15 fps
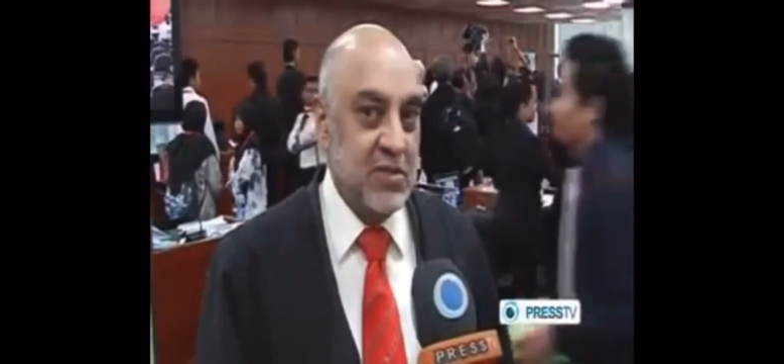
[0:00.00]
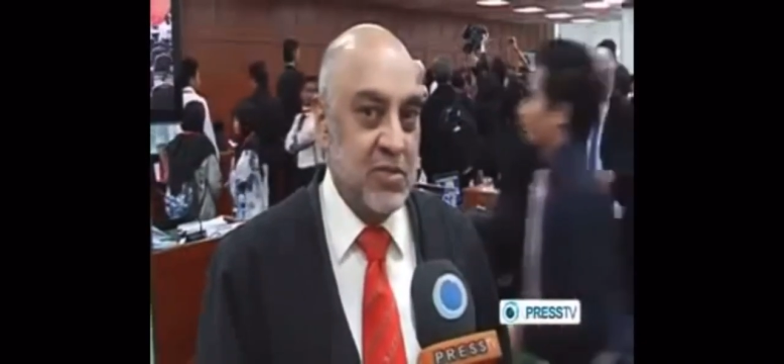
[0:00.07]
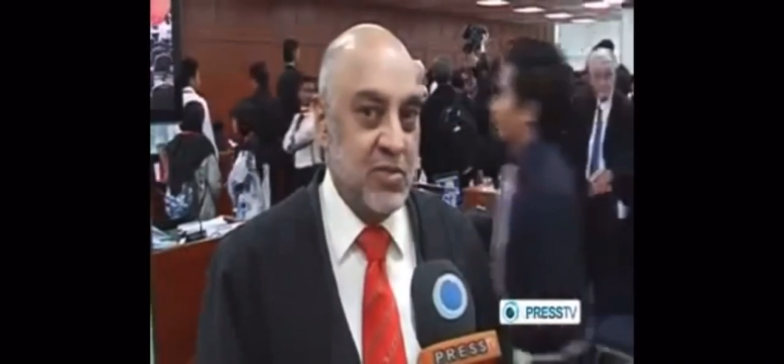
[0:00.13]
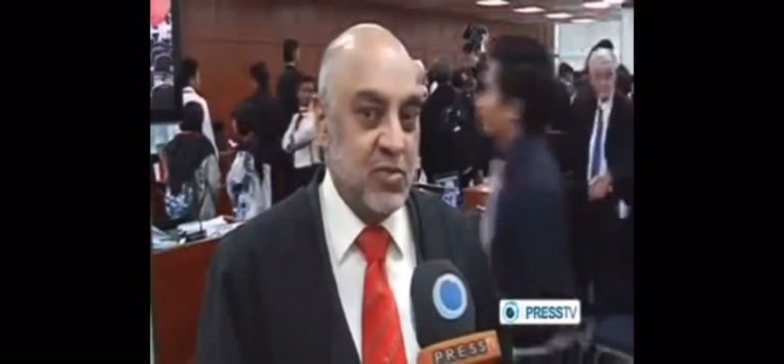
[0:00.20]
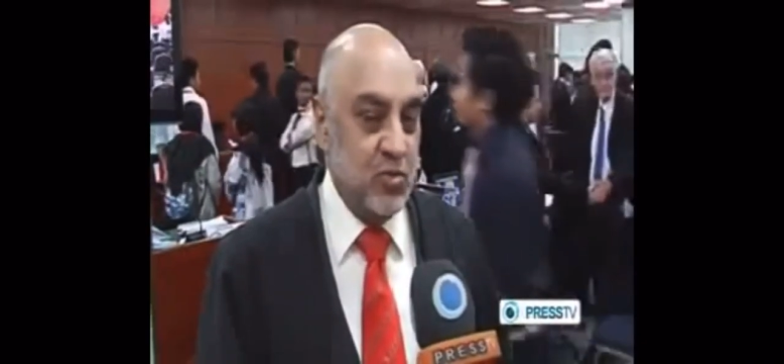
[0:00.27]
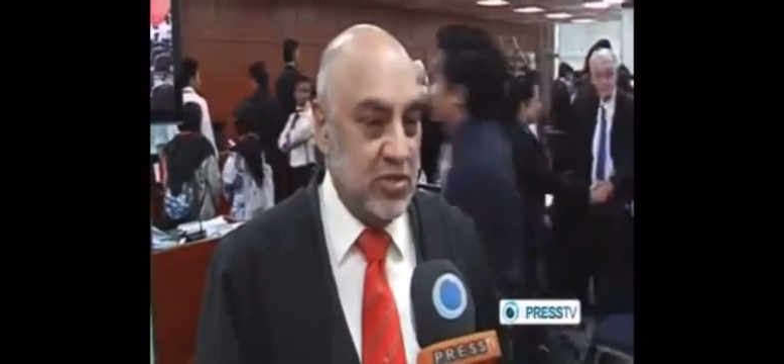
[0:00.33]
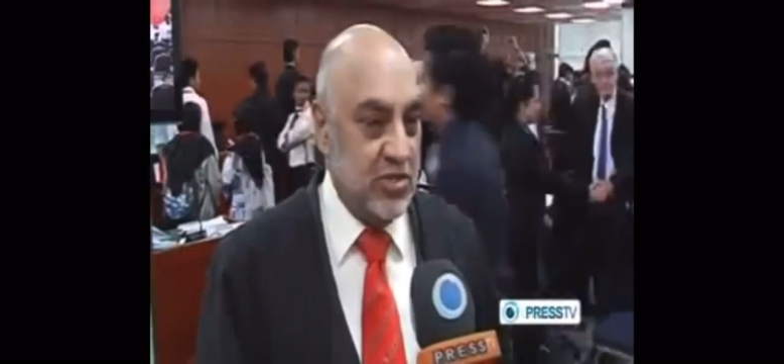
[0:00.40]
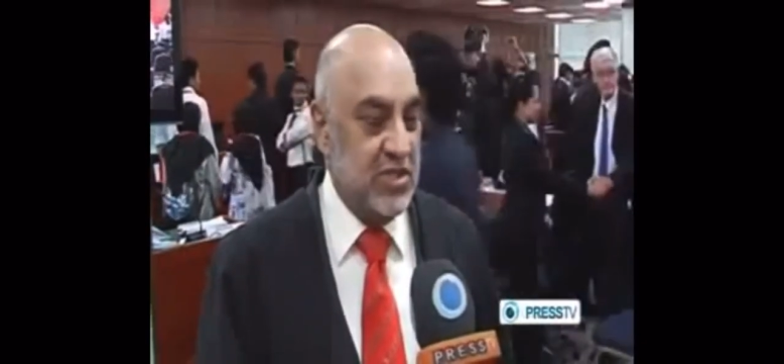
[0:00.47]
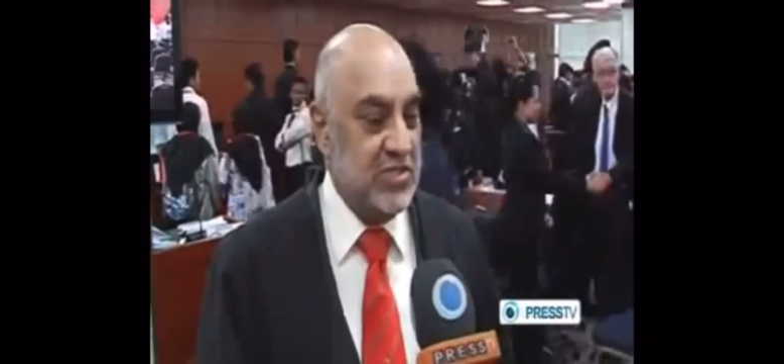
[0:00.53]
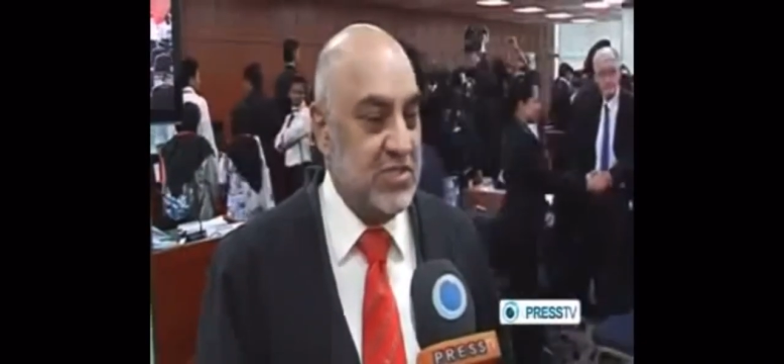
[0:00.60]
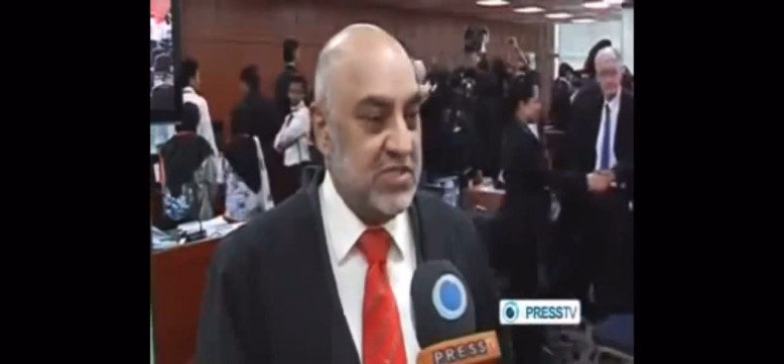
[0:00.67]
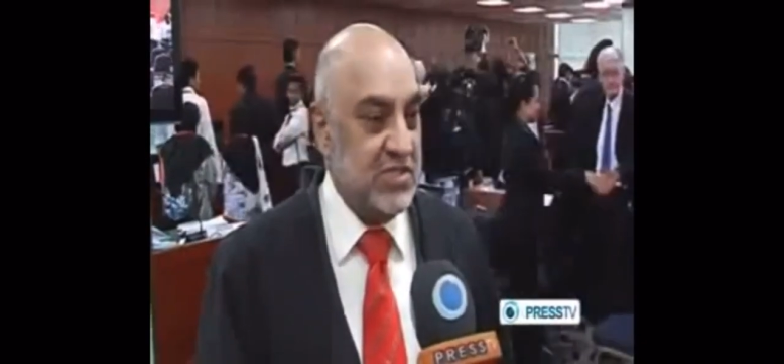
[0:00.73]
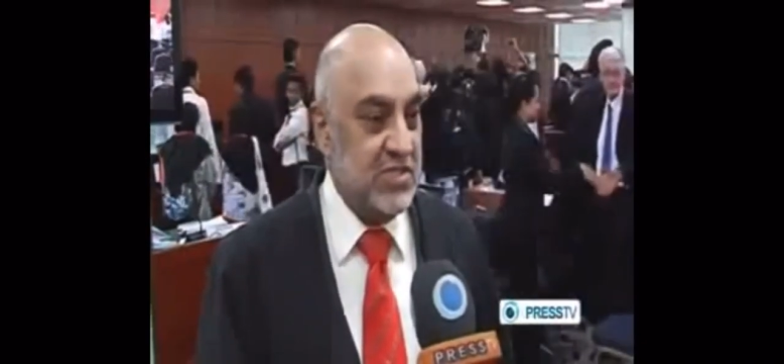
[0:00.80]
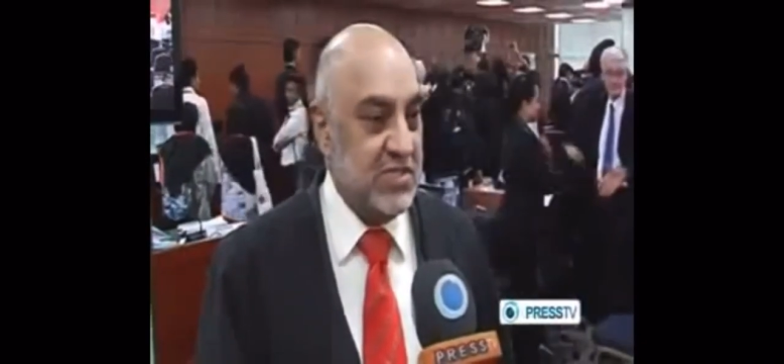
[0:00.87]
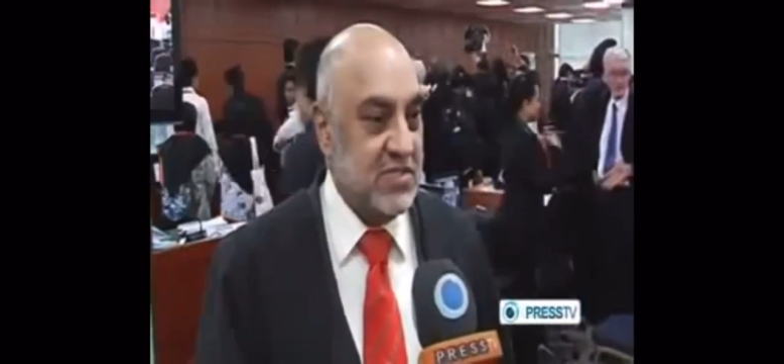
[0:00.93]
through the
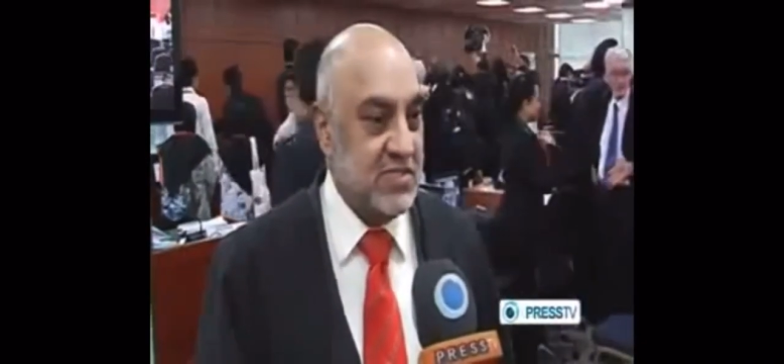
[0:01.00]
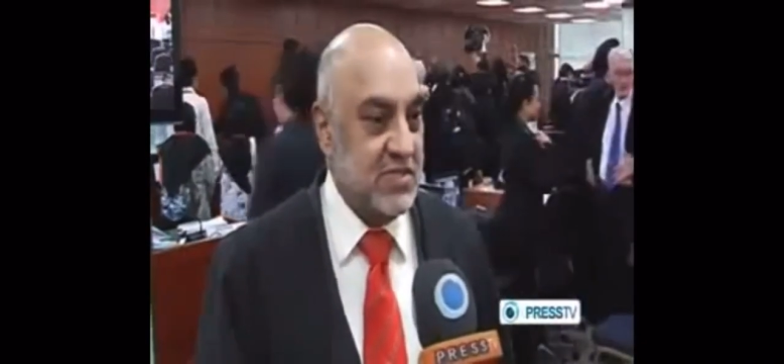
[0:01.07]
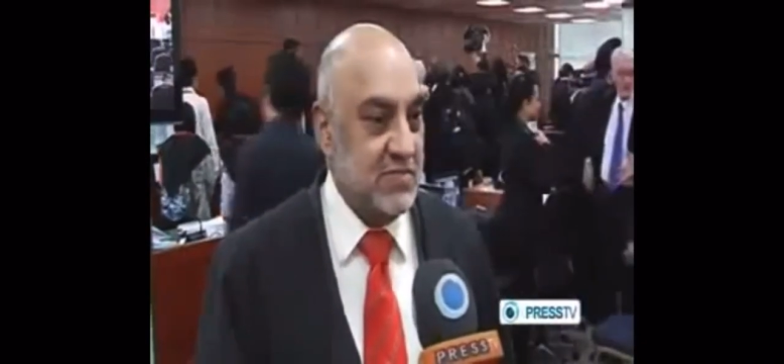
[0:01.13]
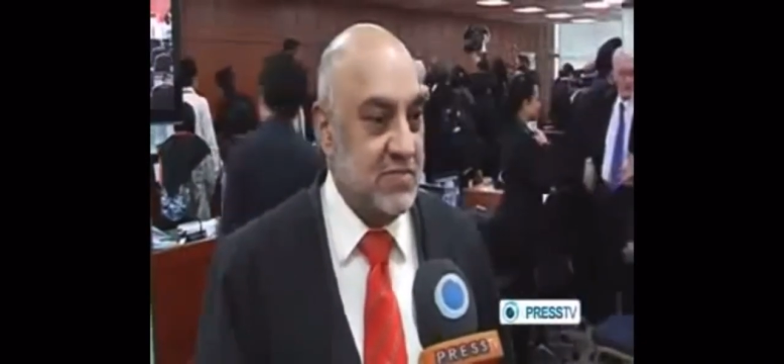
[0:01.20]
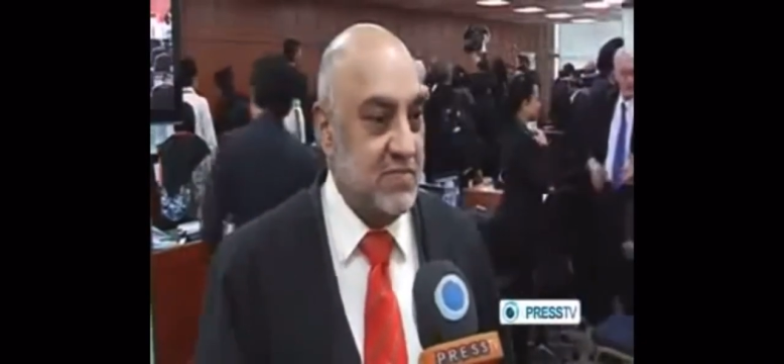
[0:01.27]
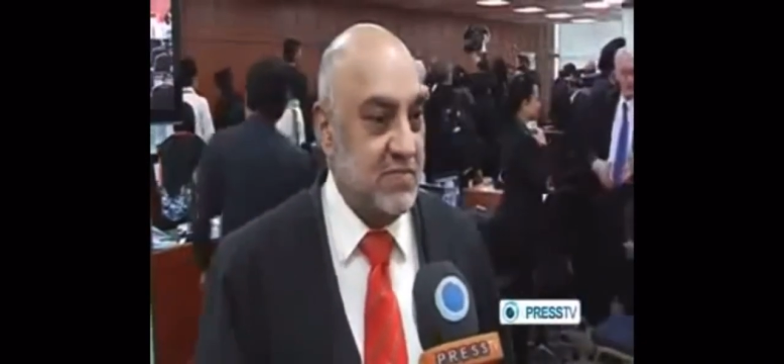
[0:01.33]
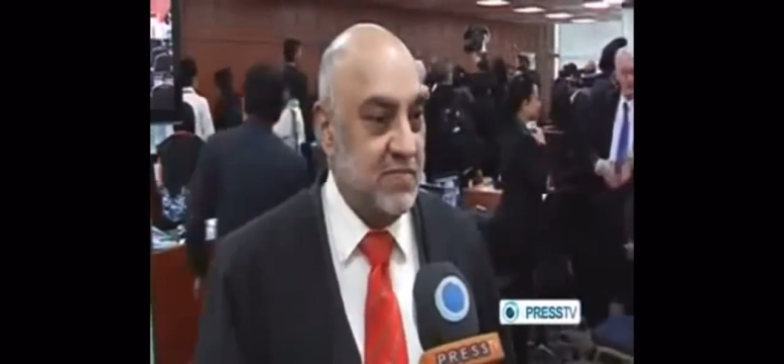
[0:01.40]
justice system.